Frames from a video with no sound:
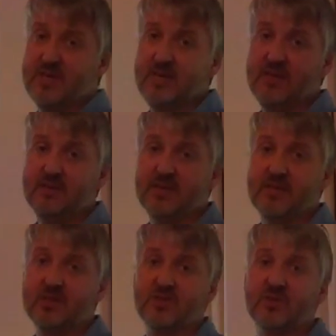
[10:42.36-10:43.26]

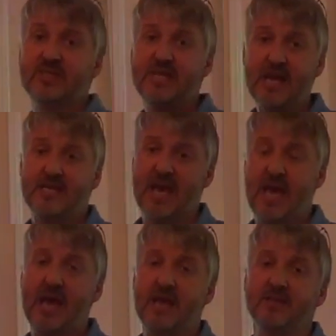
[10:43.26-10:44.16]
the sort of dead
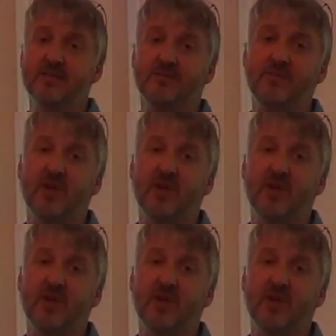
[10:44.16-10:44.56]
hand of,